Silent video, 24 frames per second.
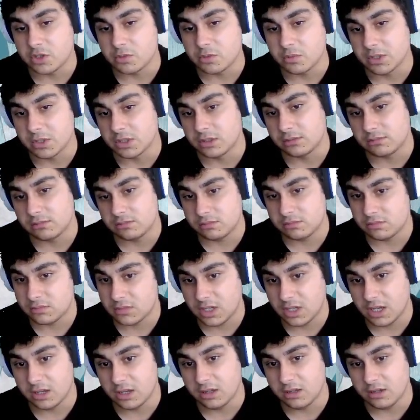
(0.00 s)
but
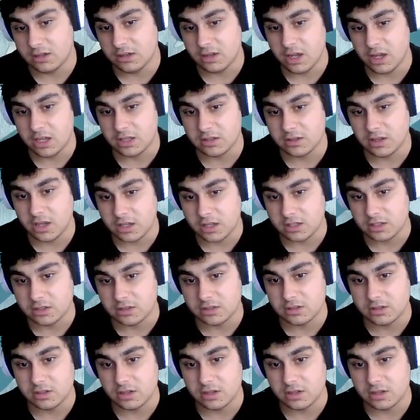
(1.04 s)
I